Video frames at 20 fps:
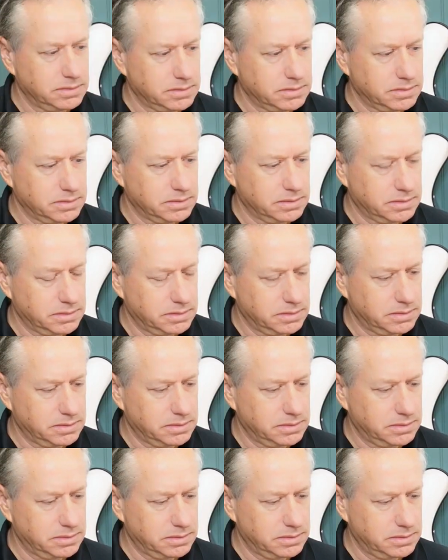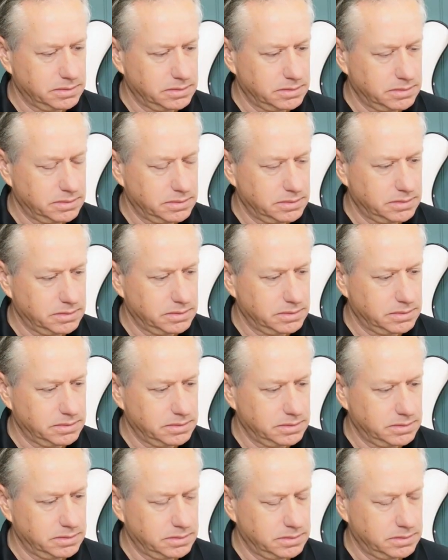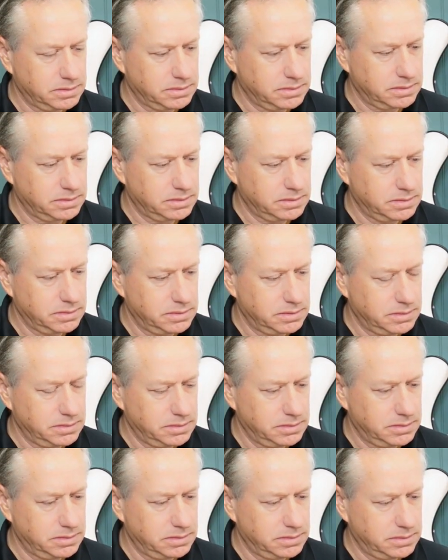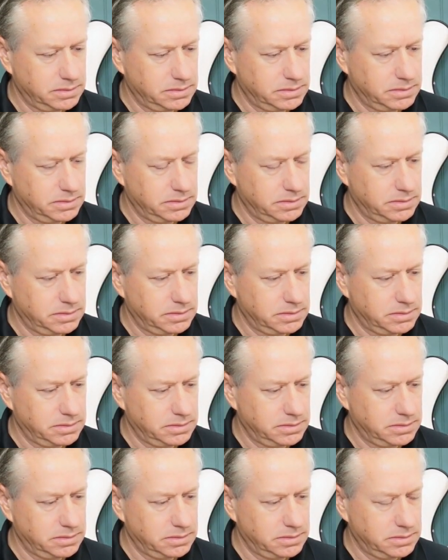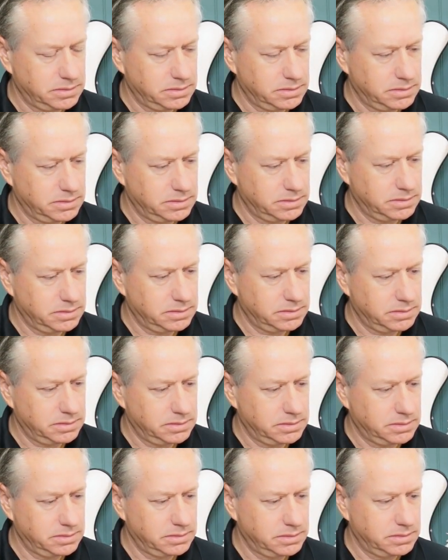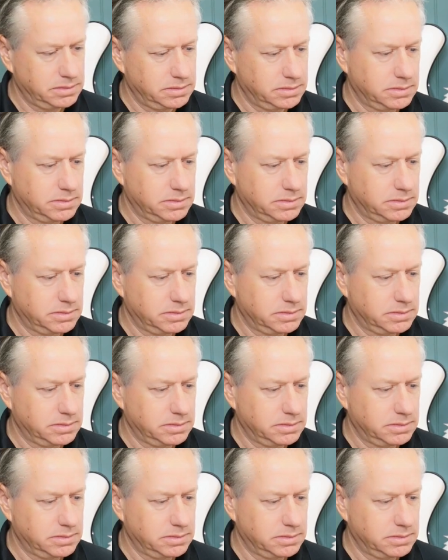No words are spoken by the person on screen.